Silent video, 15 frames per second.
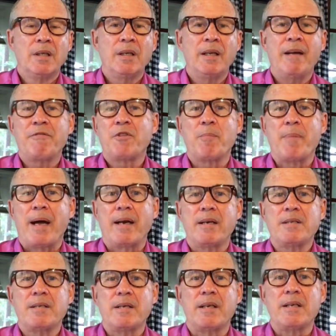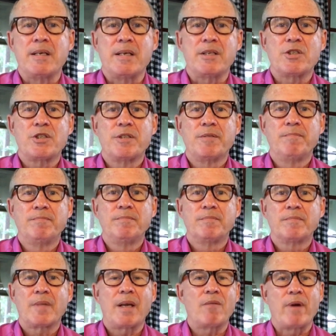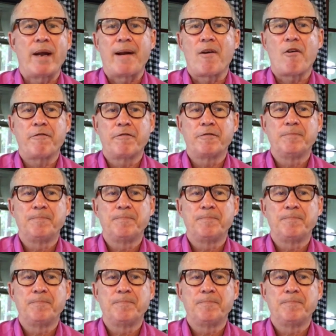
left their bodies in a ditch, and ran off